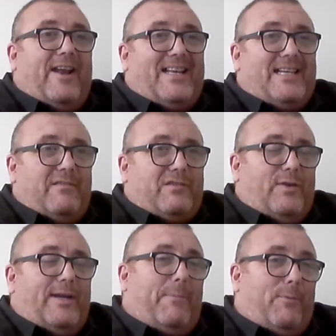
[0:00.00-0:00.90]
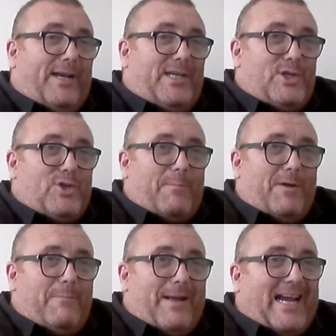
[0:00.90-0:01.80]
I had to have 3 operations on
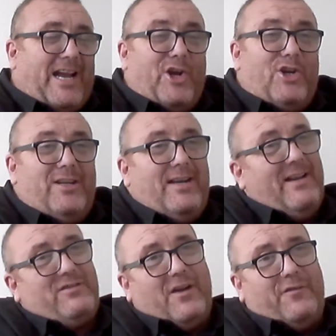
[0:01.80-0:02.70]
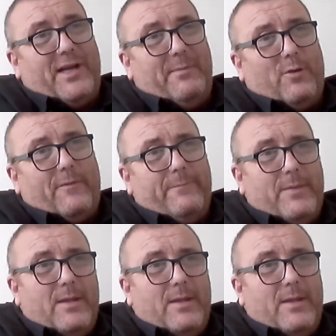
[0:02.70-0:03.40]
my back, and I couldn't lift stuff anymore.